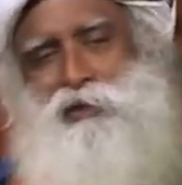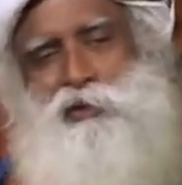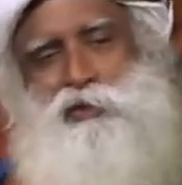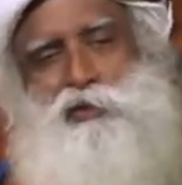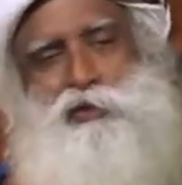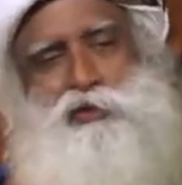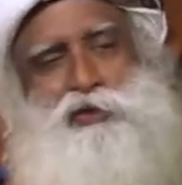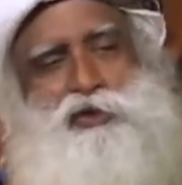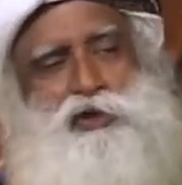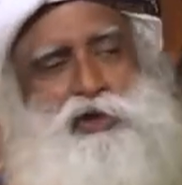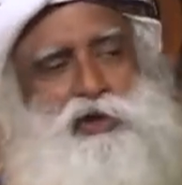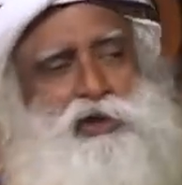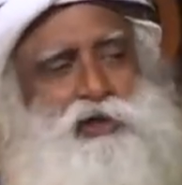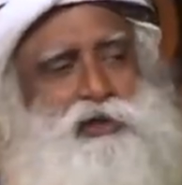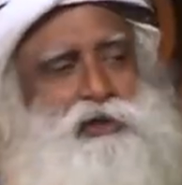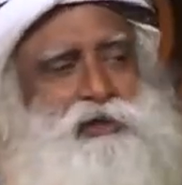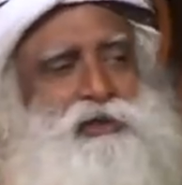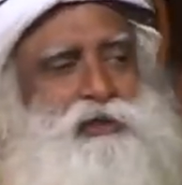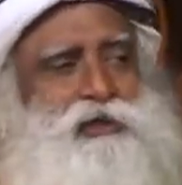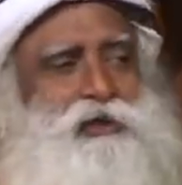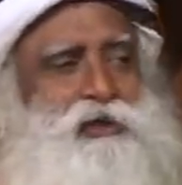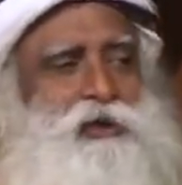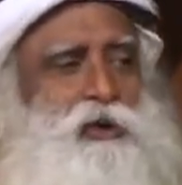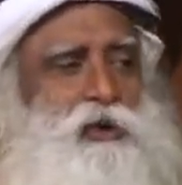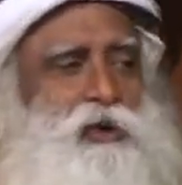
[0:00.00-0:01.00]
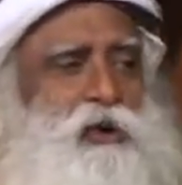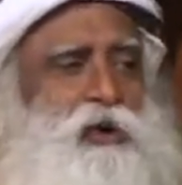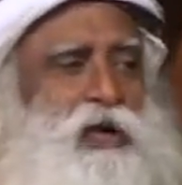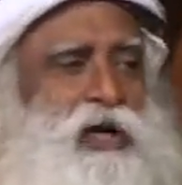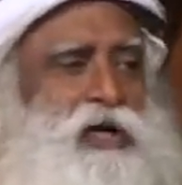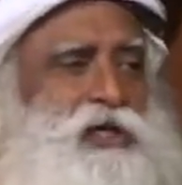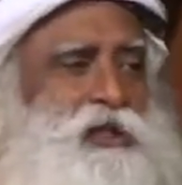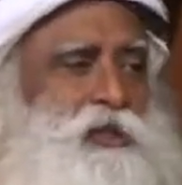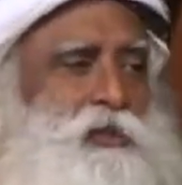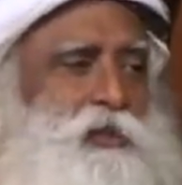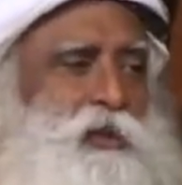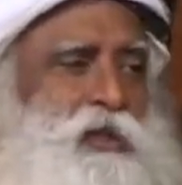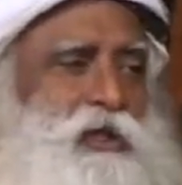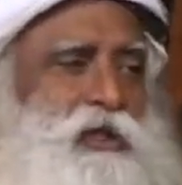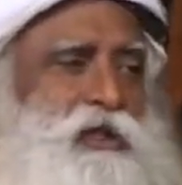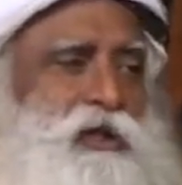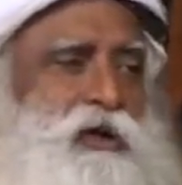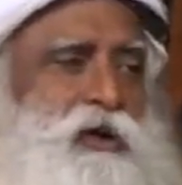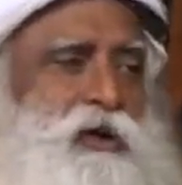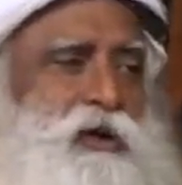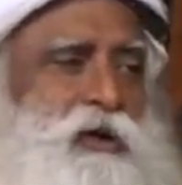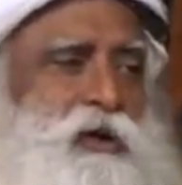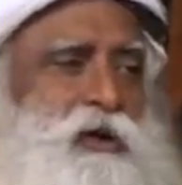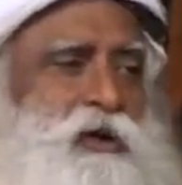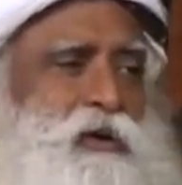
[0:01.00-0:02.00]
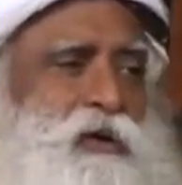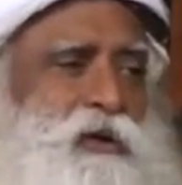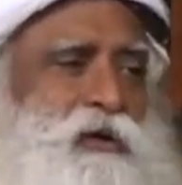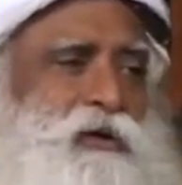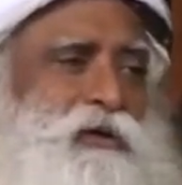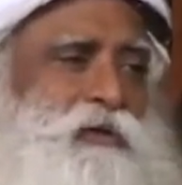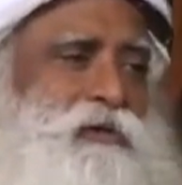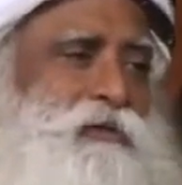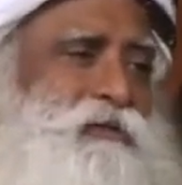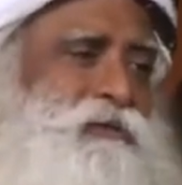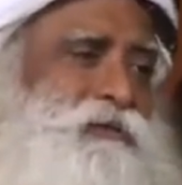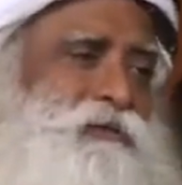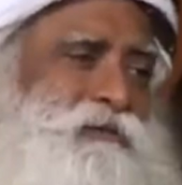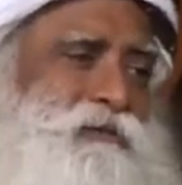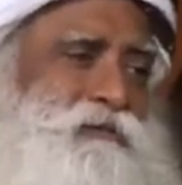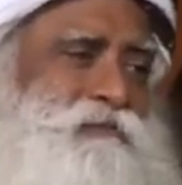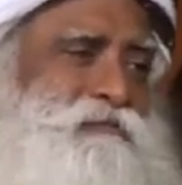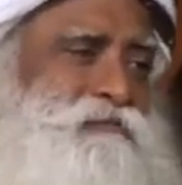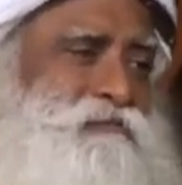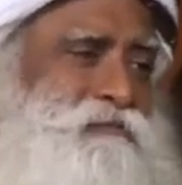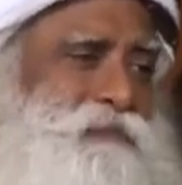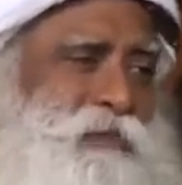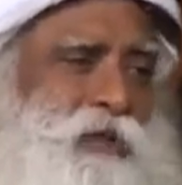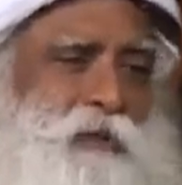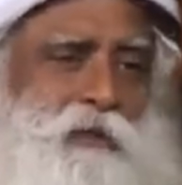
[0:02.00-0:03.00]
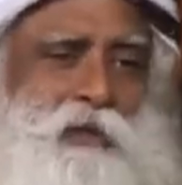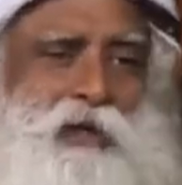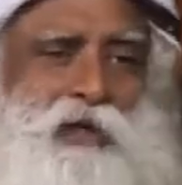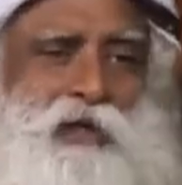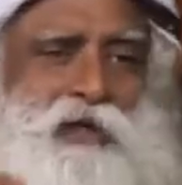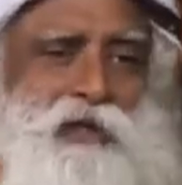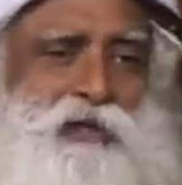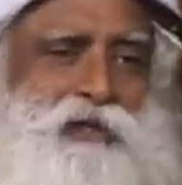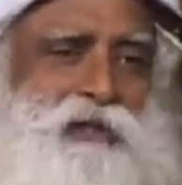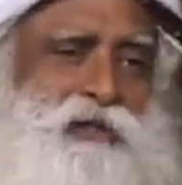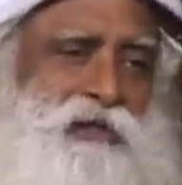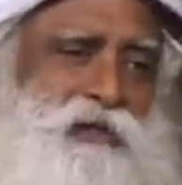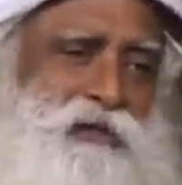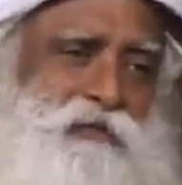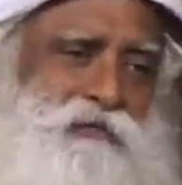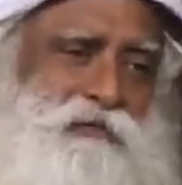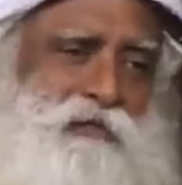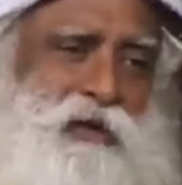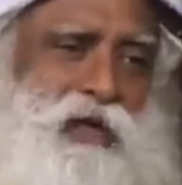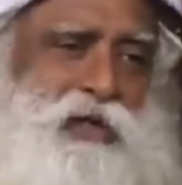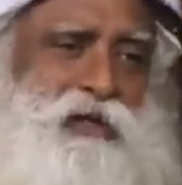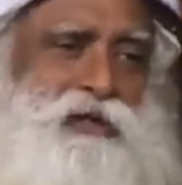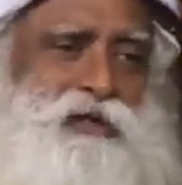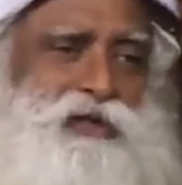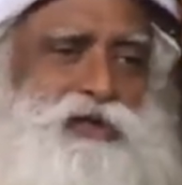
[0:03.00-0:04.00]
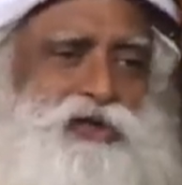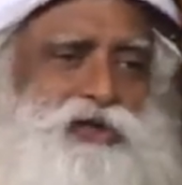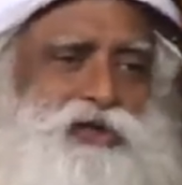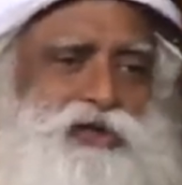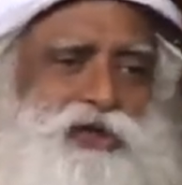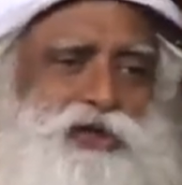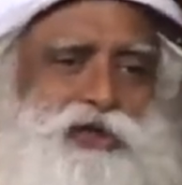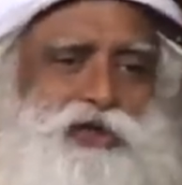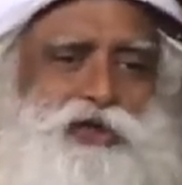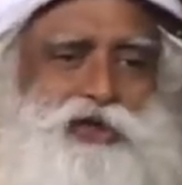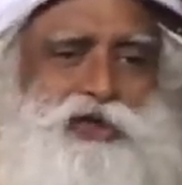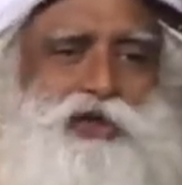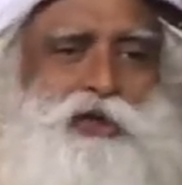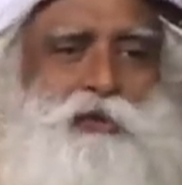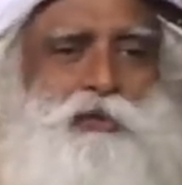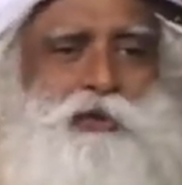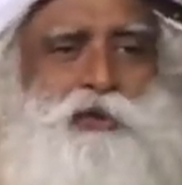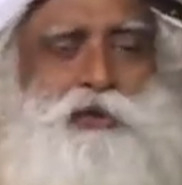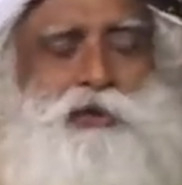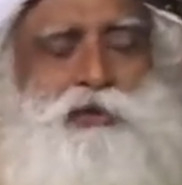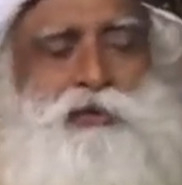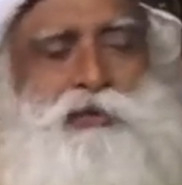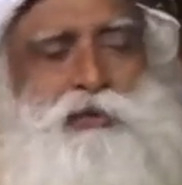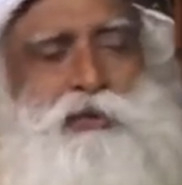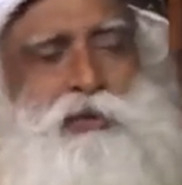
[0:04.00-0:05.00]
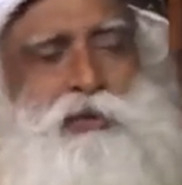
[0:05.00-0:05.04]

or your children or your husband or your immediate friends disturbed you.